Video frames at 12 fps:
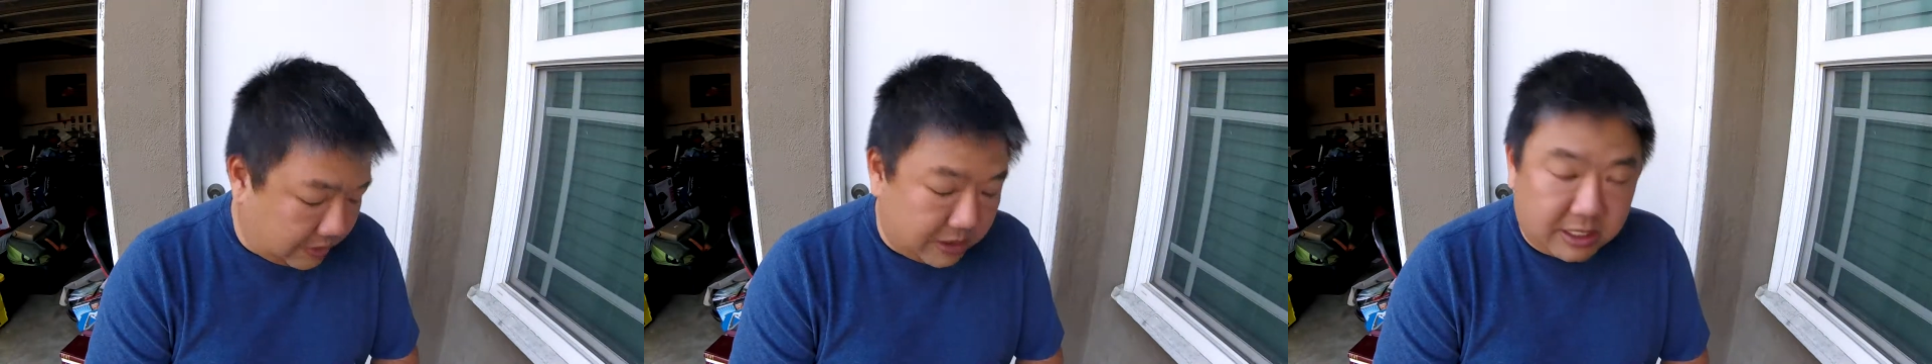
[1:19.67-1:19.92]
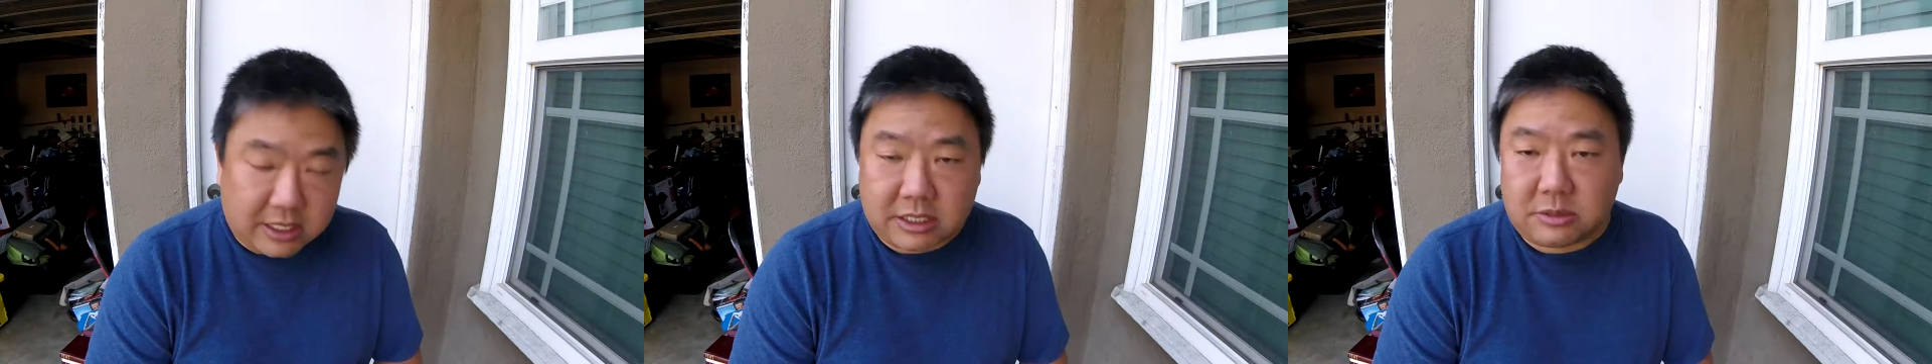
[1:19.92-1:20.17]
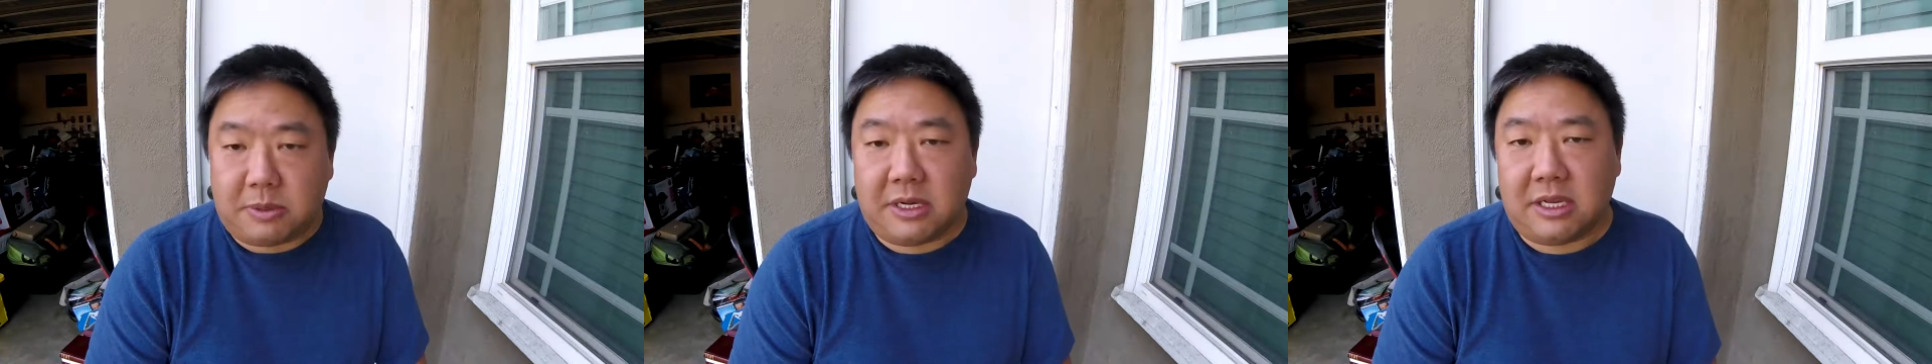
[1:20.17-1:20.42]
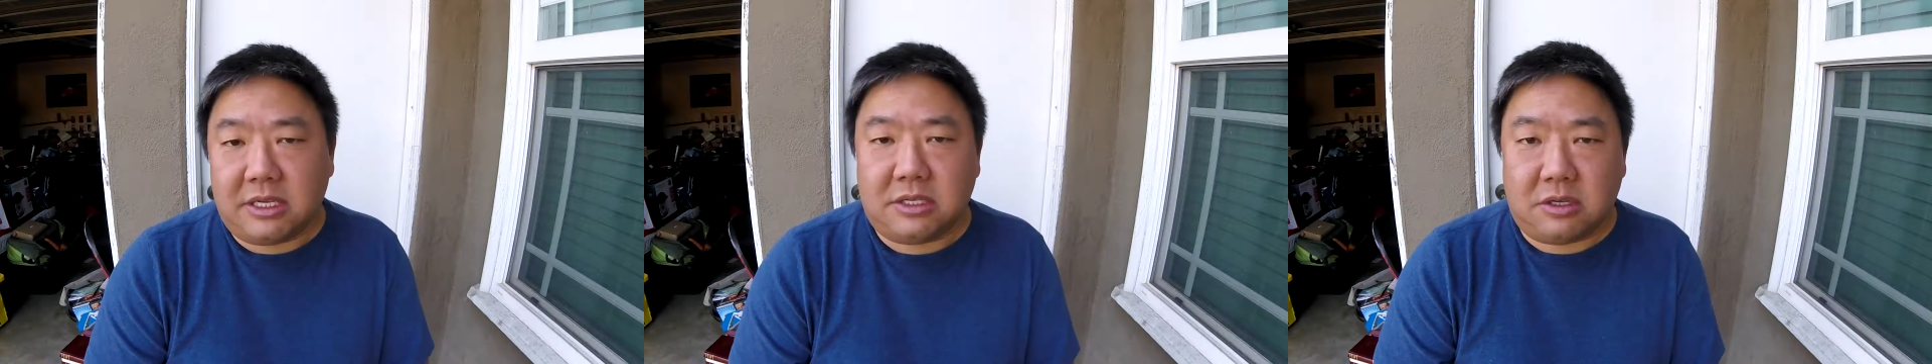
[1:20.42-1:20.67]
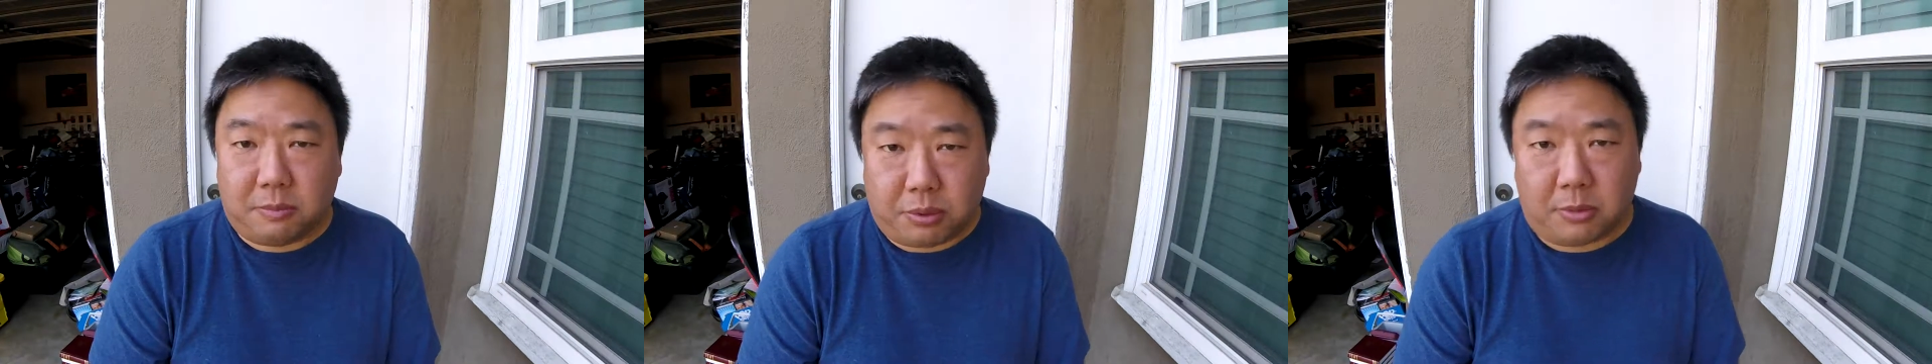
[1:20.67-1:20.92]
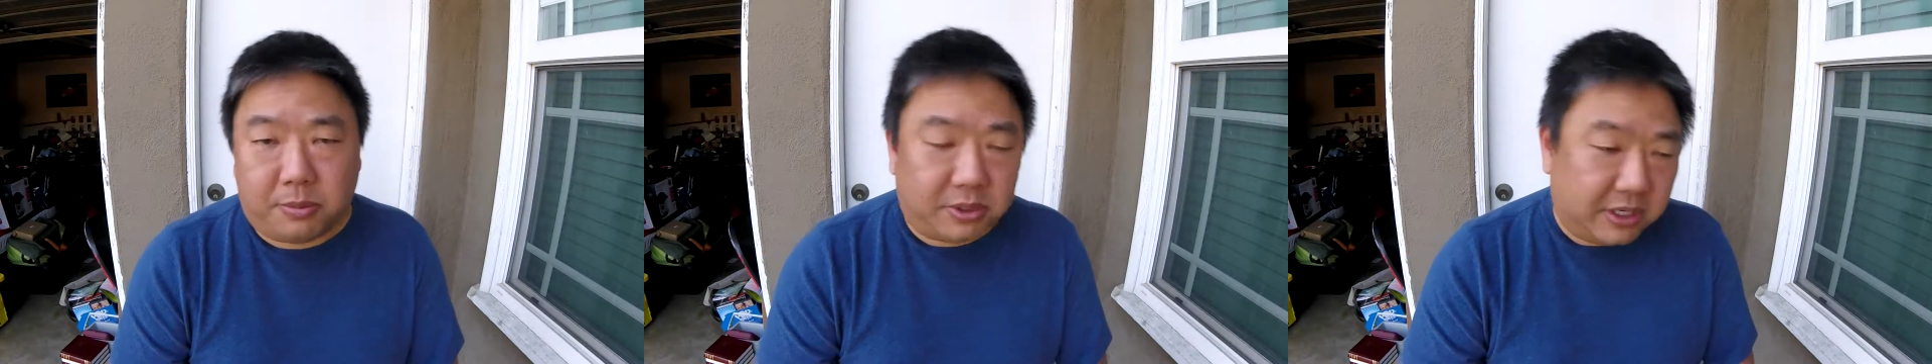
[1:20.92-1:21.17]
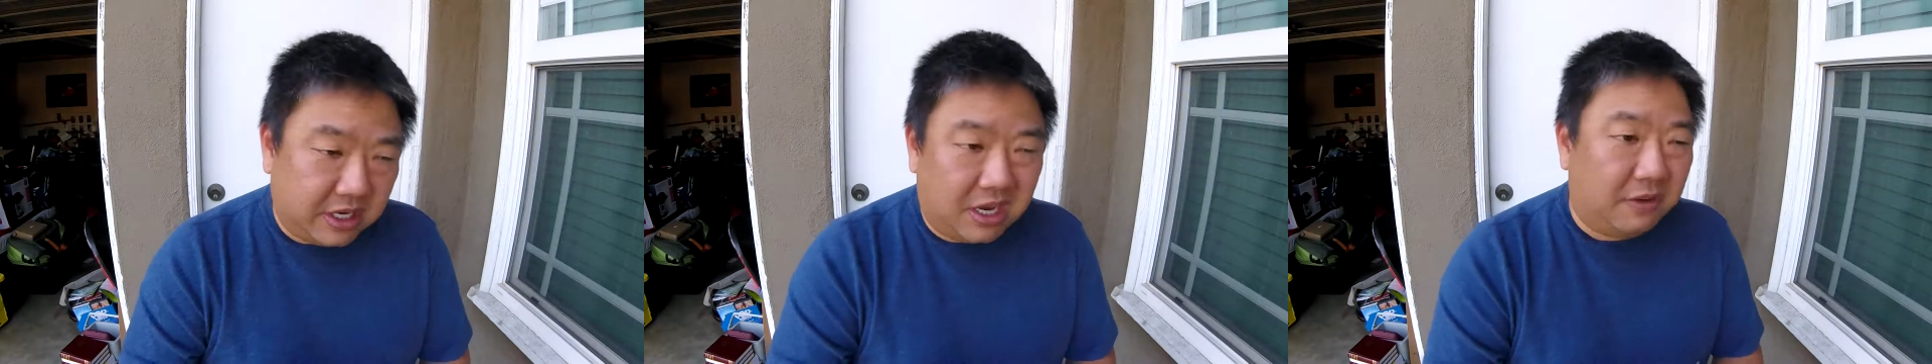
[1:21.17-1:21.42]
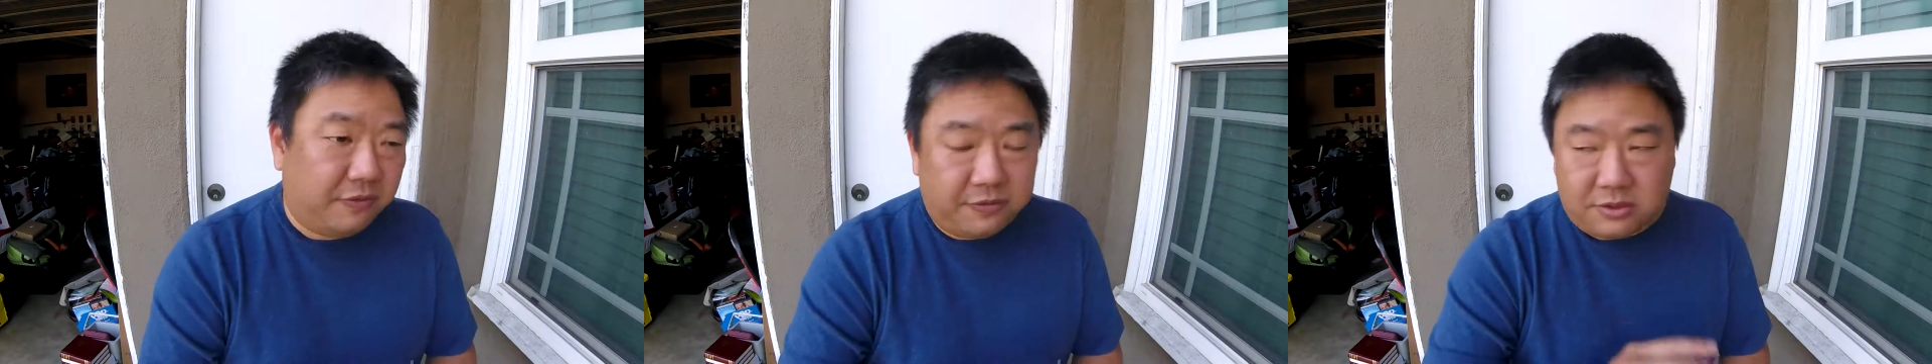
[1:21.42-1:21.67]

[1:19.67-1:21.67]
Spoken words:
what it is, but it is still purple enough.